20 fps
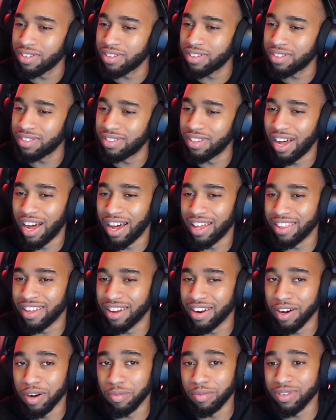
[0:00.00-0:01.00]
Nah, the
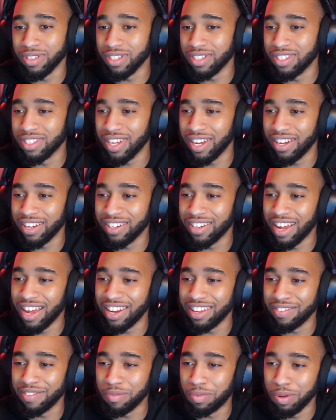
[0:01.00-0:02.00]
harem is insane. I
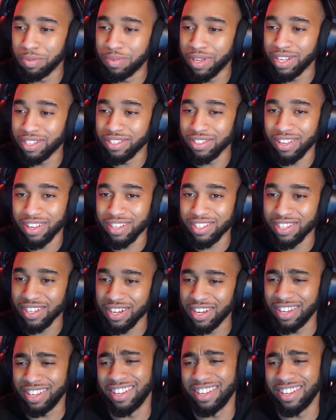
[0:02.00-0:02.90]
didn't even peep that till last second.